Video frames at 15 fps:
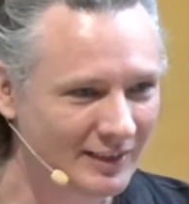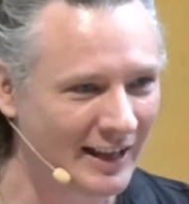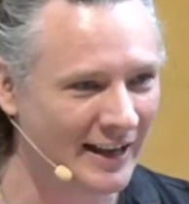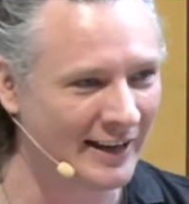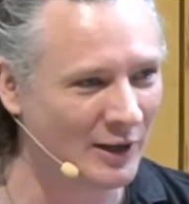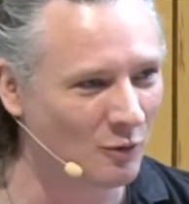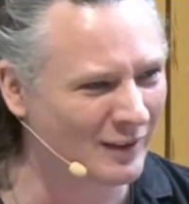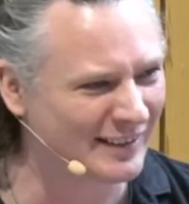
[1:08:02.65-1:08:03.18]

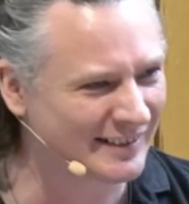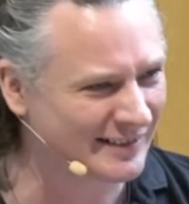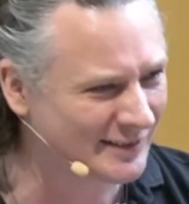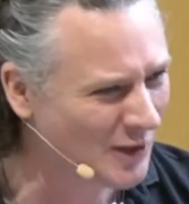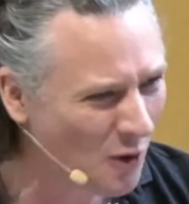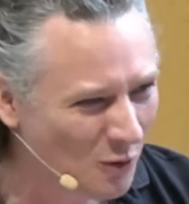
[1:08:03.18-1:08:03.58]
And it was so